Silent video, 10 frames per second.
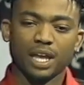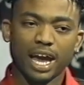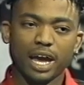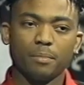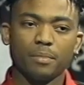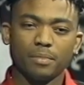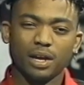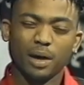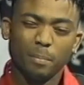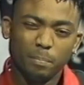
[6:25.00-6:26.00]
I'm
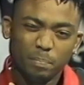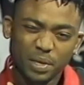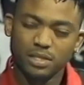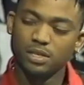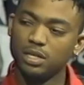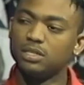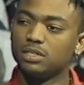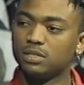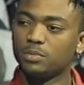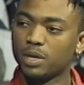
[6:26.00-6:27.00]
a bit
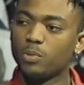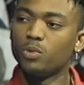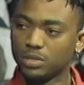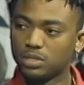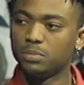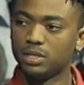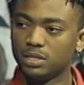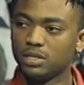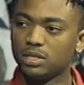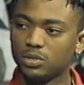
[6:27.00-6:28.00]
under where I want to be.
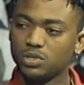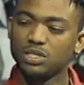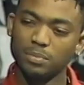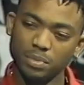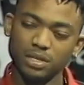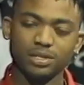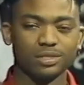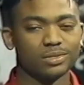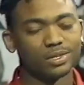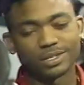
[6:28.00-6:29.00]
Mm-hmm. Just a bit
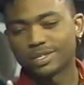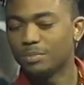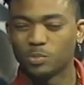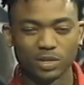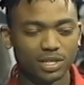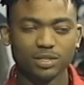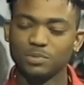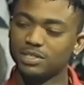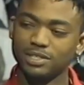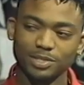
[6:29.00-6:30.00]
under, so I'll keep
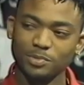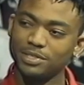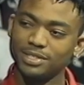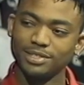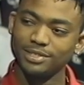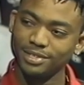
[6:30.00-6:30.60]
working towards it.